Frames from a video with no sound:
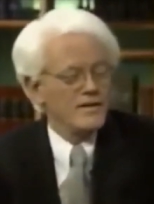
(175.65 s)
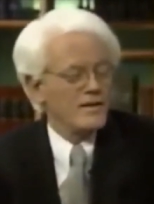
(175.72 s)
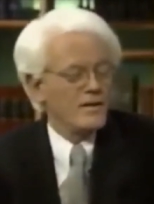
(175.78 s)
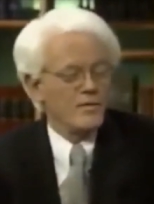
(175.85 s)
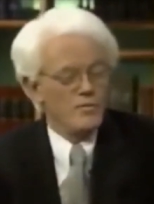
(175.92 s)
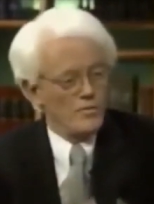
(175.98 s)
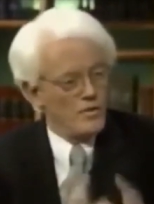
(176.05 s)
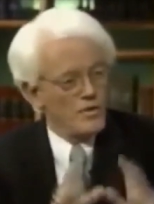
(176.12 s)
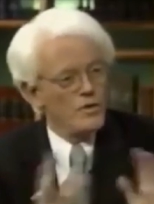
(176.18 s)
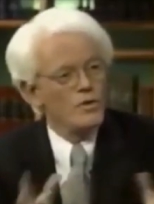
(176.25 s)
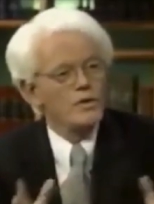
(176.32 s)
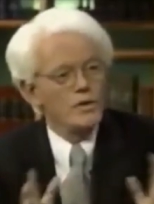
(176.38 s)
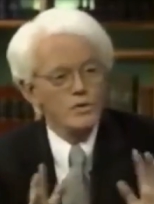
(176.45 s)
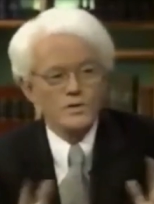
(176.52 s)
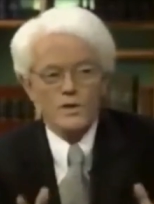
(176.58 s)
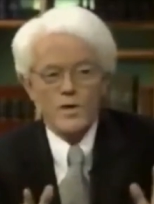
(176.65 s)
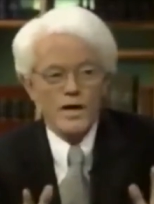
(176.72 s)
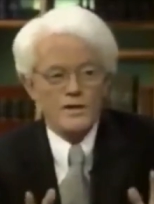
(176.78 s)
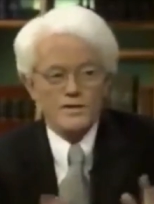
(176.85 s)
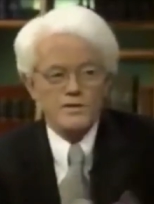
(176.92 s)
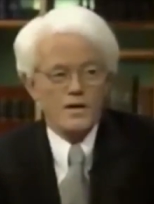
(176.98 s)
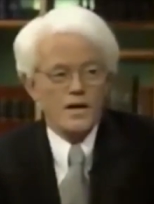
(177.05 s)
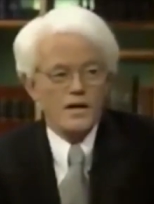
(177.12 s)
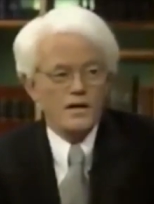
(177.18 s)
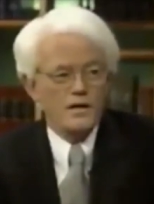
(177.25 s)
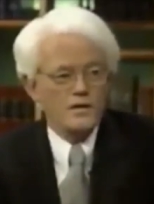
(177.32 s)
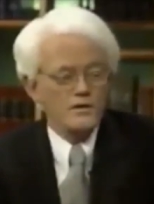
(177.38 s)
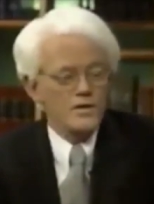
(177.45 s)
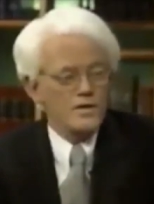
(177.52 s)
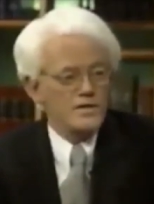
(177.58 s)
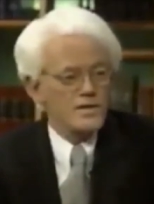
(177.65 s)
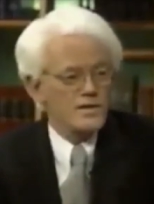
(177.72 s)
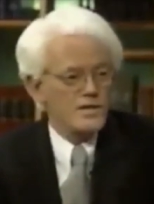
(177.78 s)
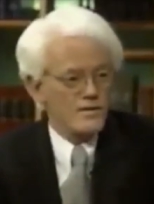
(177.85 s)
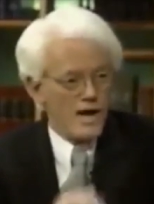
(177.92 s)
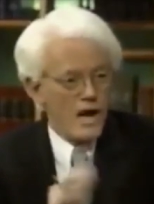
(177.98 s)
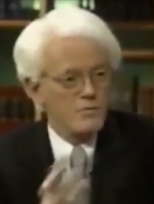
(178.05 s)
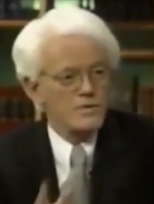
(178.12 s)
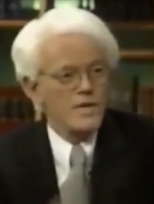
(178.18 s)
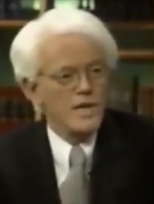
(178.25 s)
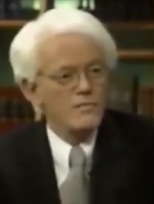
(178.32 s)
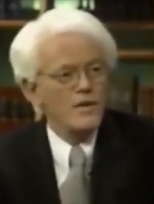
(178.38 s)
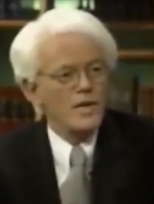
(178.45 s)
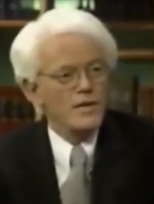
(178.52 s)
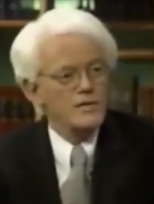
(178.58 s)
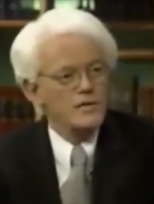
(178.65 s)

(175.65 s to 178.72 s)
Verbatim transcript: You know, you could lose a lot in a stock. So you ought to say to yourself, how much can I make?